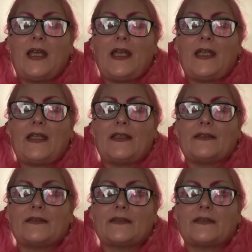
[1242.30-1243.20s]

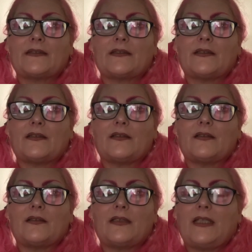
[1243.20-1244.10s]
And
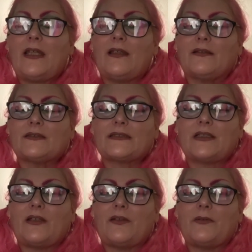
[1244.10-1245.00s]
yeah,
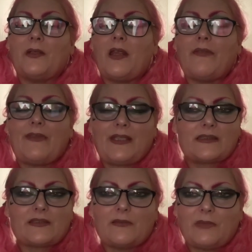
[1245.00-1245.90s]
so thanks
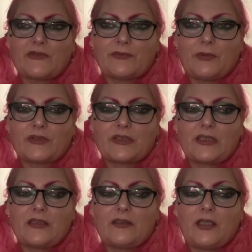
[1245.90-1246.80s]
so much for
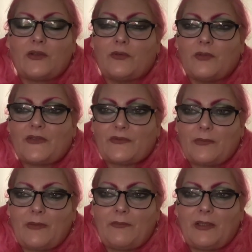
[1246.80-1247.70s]
watching, and always
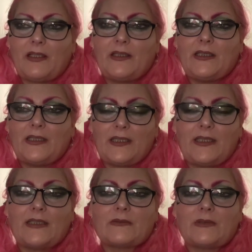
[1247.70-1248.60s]
remember, it
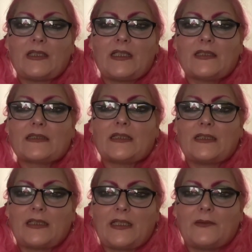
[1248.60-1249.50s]
is what it is and
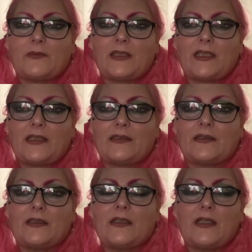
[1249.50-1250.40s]
it ain't what it ain't.
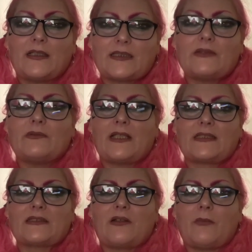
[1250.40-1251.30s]
Until
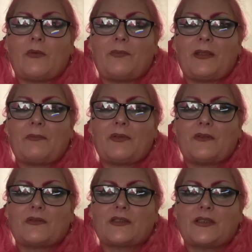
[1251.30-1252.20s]
next time on Pink
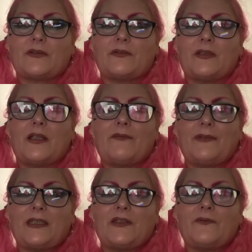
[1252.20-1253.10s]
Poodle 2,
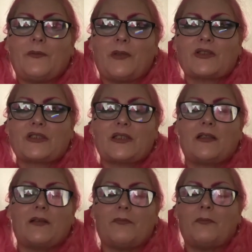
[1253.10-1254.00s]
thank you for watching.
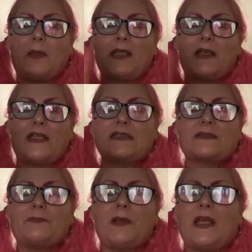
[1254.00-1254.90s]
Bye
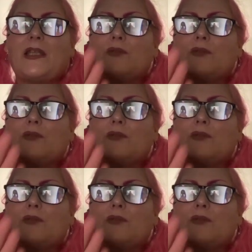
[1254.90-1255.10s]
guys, bye.